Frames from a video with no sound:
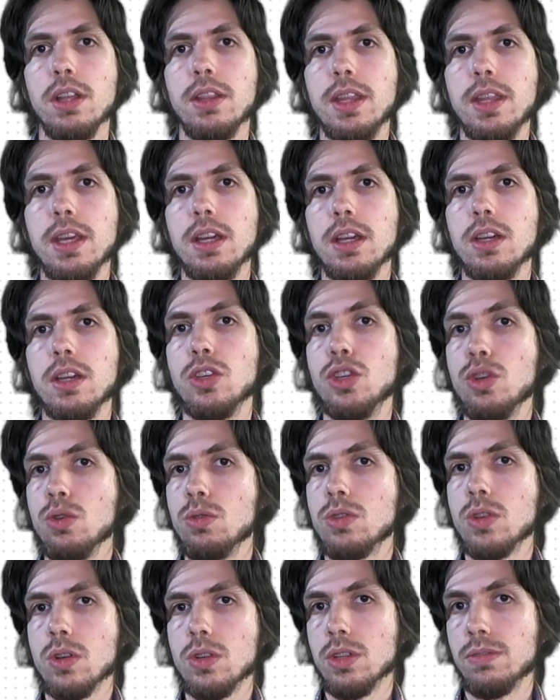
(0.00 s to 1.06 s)
the
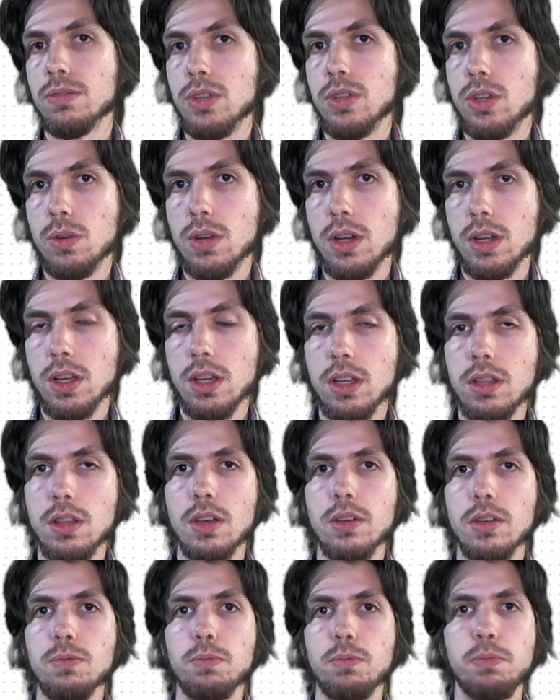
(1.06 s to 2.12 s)
users of Unity,
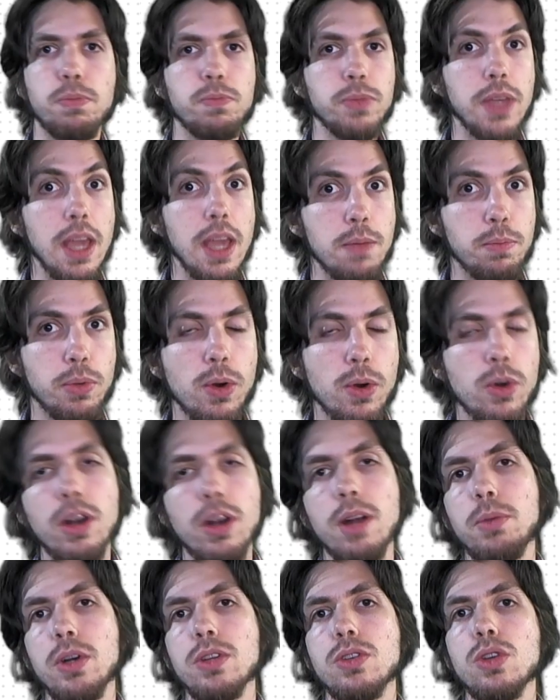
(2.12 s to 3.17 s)
the game
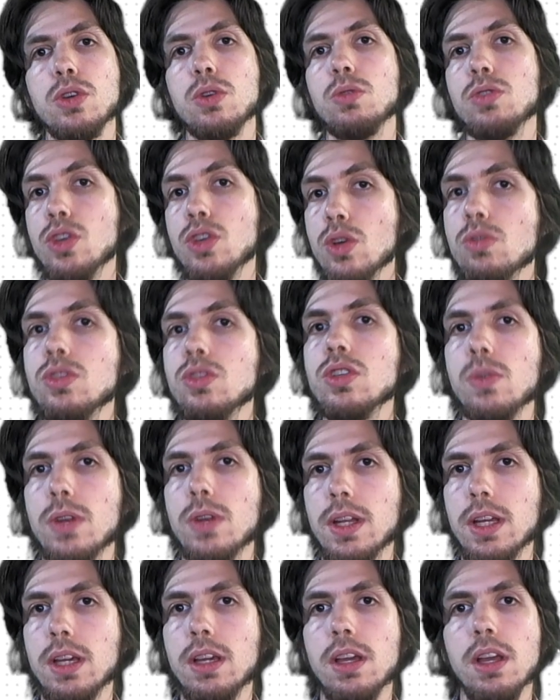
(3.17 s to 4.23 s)
programmers who use
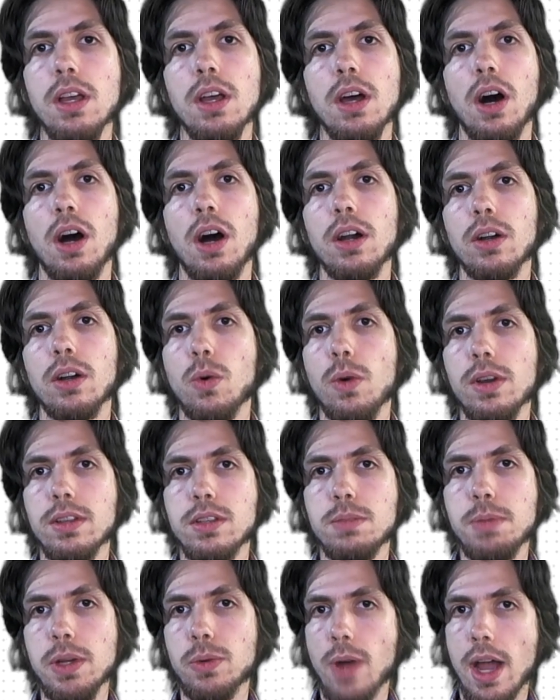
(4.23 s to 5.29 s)
Unity, are going
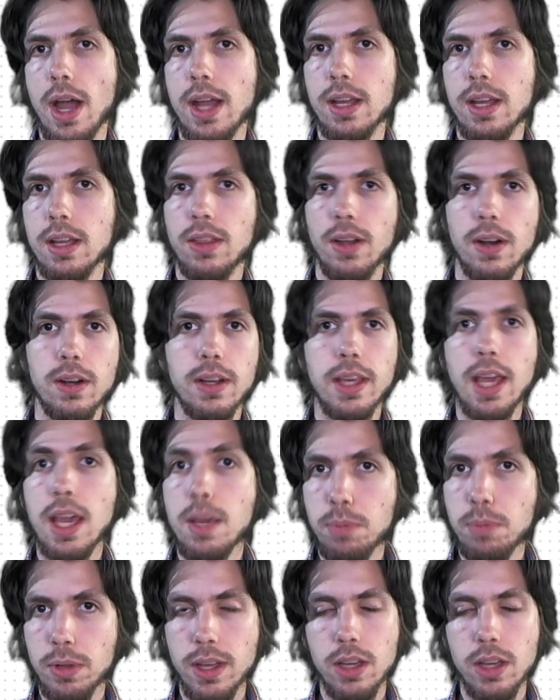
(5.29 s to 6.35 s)
to be writing their
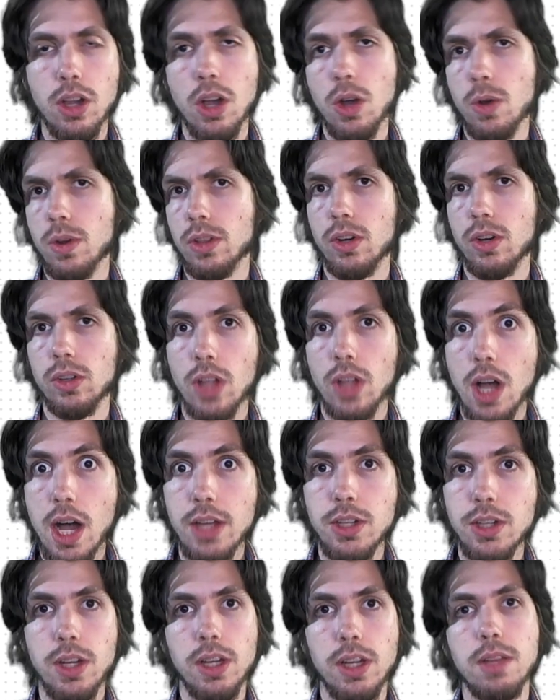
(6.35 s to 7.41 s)
gameplay code and their
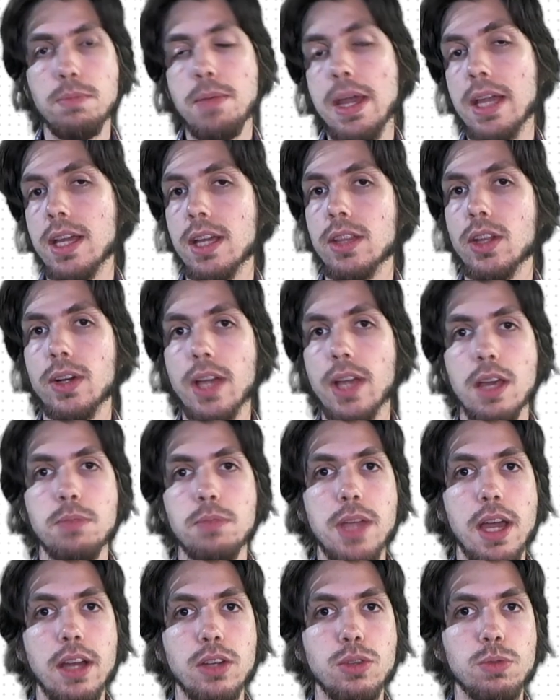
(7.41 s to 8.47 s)
logic and making their
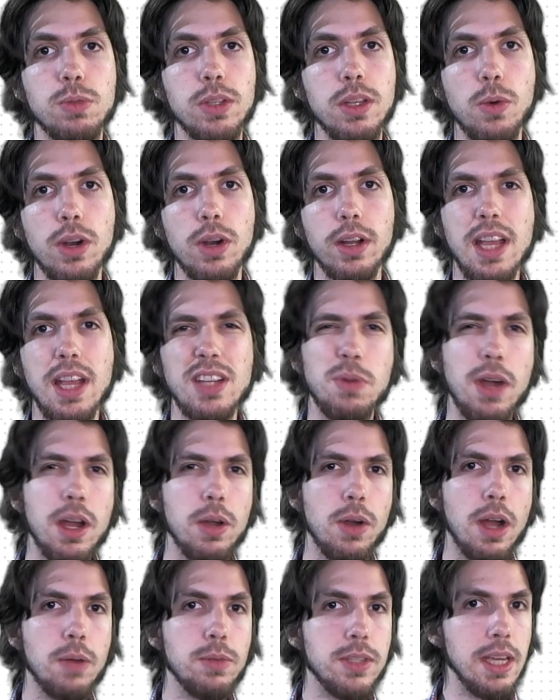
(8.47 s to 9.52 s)
games actually work. And that's why
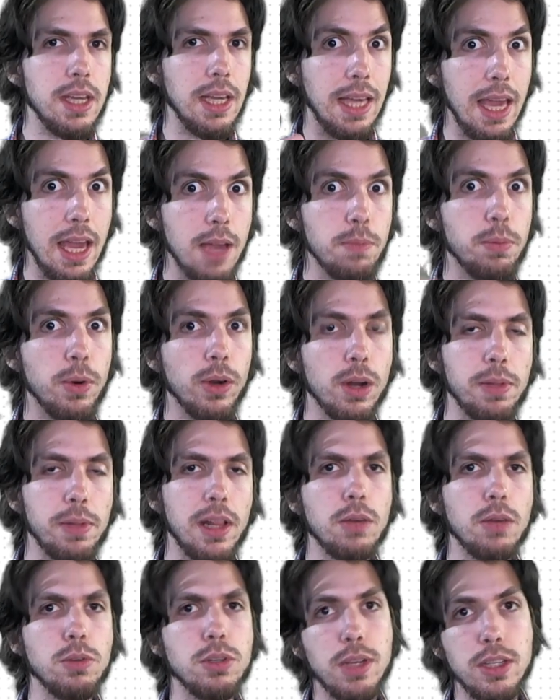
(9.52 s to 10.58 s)
I would say game programming
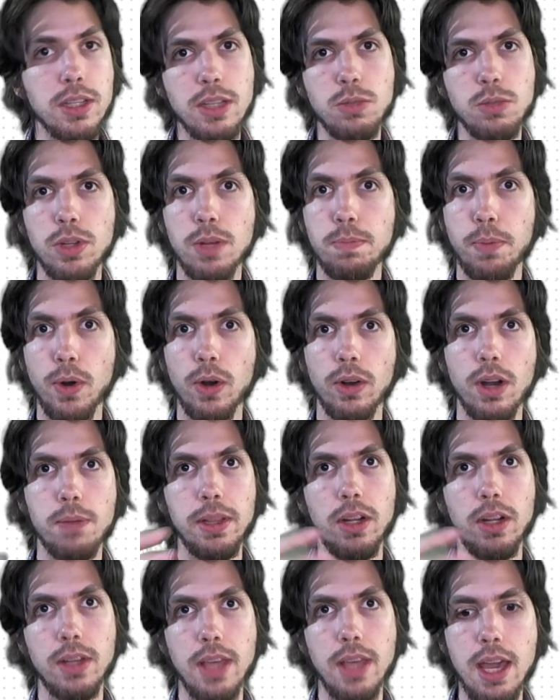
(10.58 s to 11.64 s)
language, because that's where they're
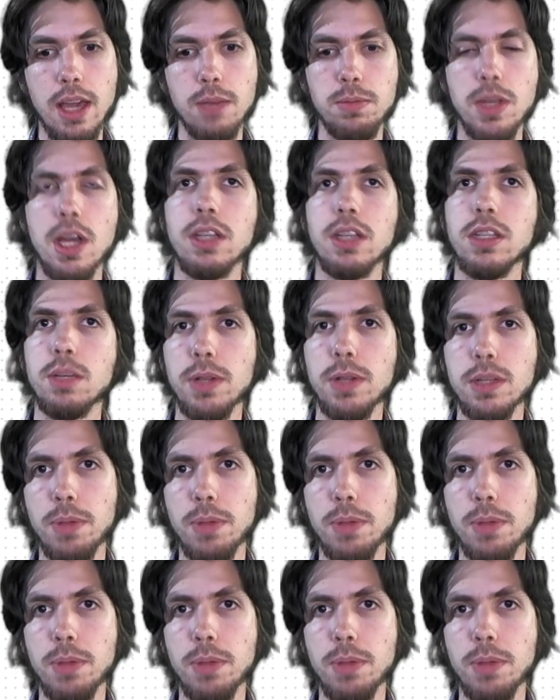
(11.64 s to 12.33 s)
programming their games. C++